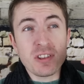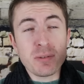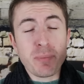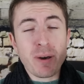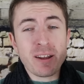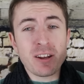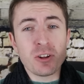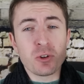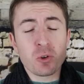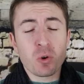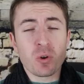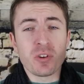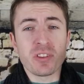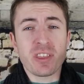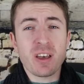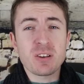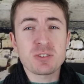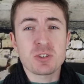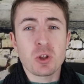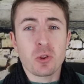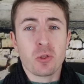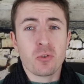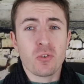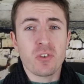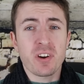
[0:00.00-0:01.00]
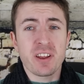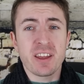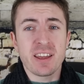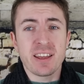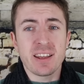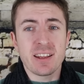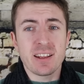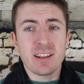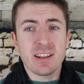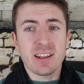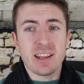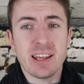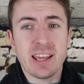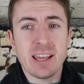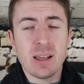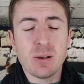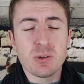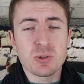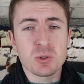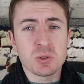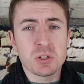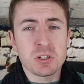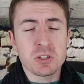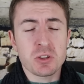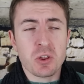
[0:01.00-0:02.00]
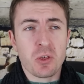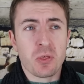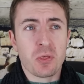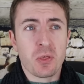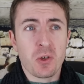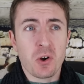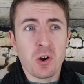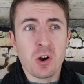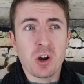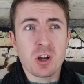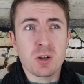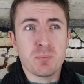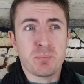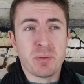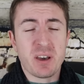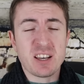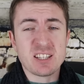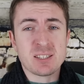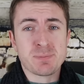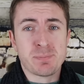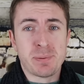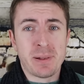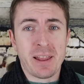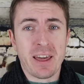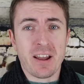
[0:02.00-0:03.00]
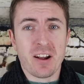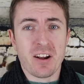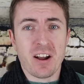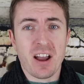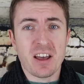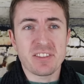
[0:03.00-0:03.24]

to the Ballon d'Or 2003, he was only the third best player